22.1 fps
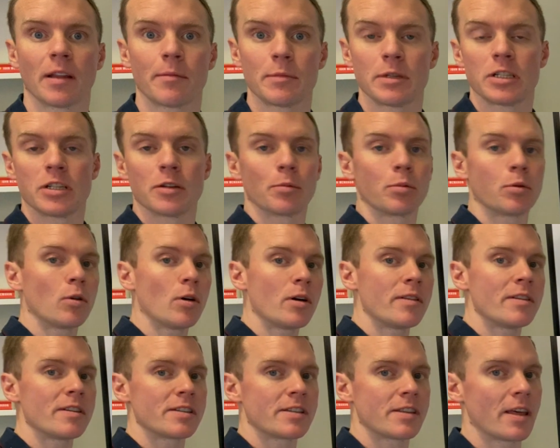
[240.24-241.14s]
me deploy
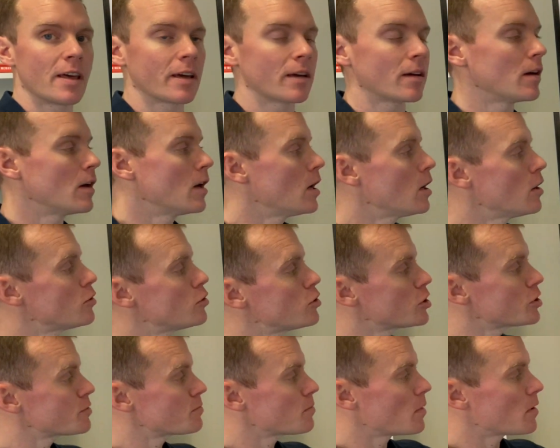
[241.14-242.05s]
this thing.
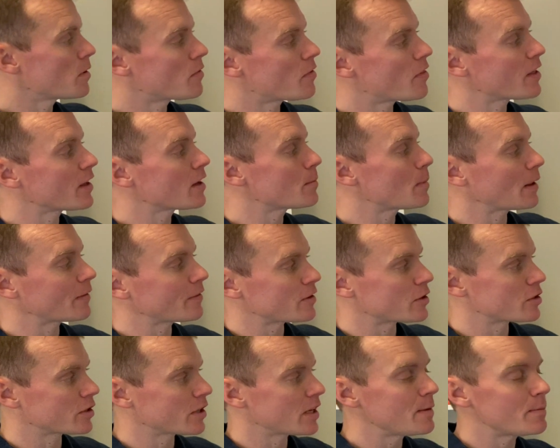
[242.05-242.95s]
Just think about
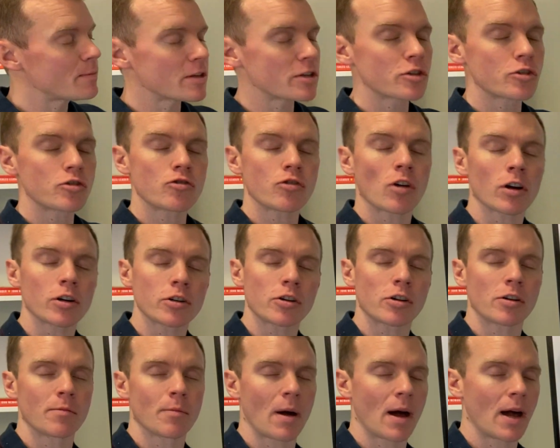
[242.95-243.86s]
this, keep this structure
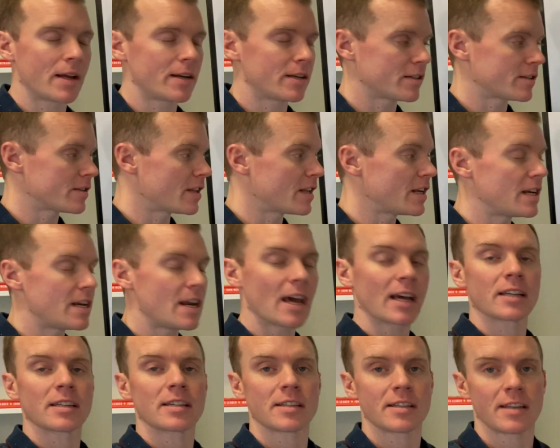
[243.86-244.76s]
in mind as the
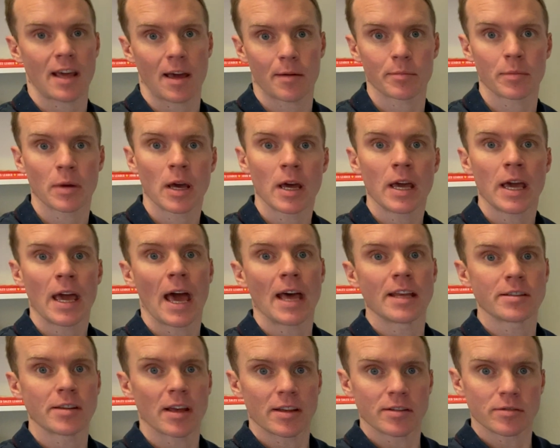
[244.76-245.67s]
next step.
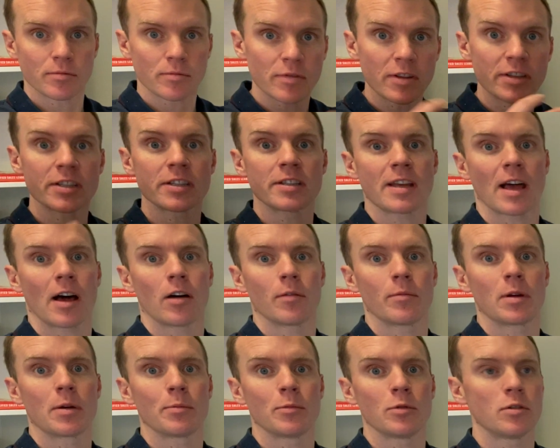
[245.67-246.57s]
As this is how I'm
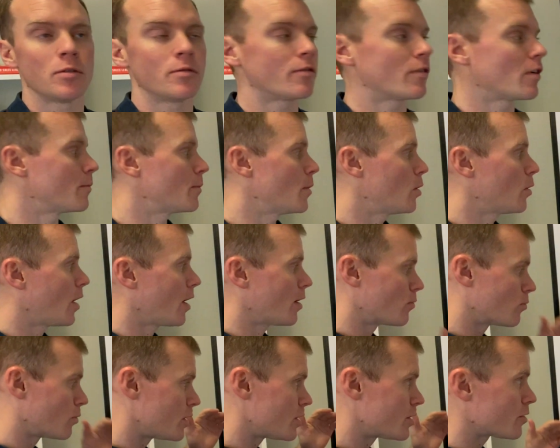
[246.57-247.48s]
gonna move from,
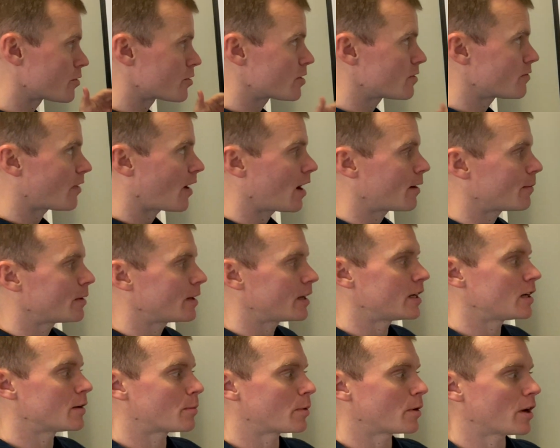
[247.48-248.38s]
research environment
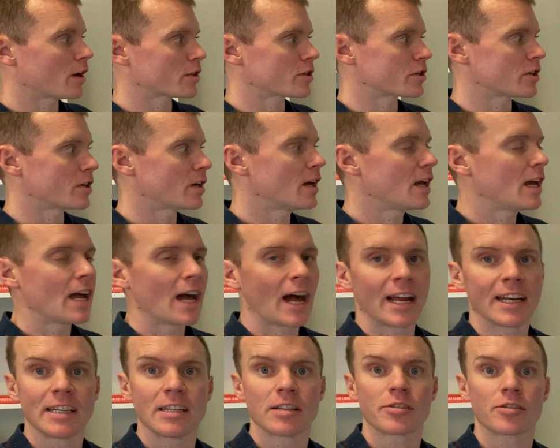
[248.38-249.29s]
into production. I
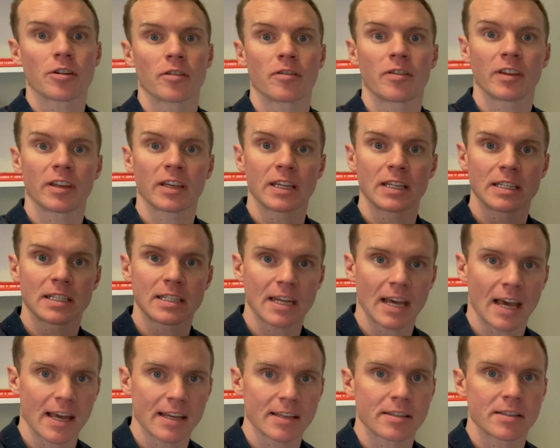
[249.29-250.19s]
need to start thinking
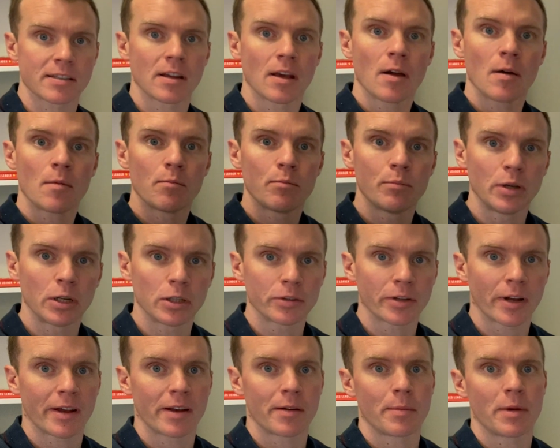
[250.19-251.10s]
tests, build
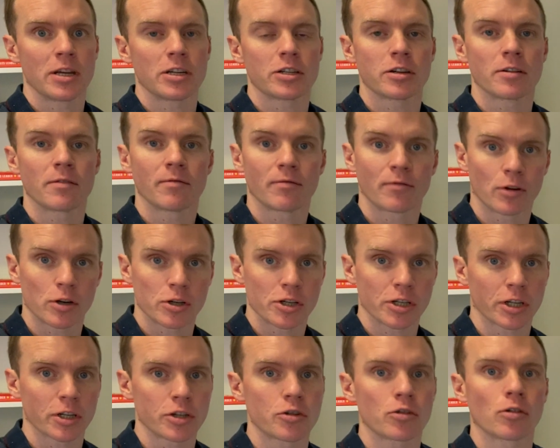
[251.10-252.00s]
automation, version
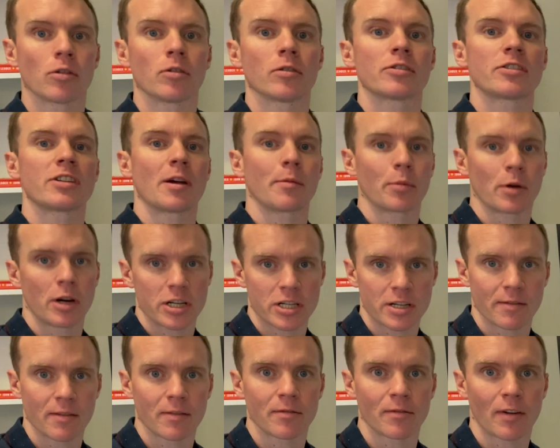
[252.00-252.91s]
control,
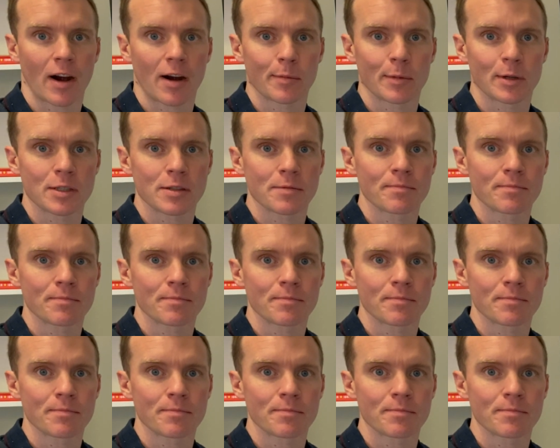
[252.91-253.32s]
separation of environments.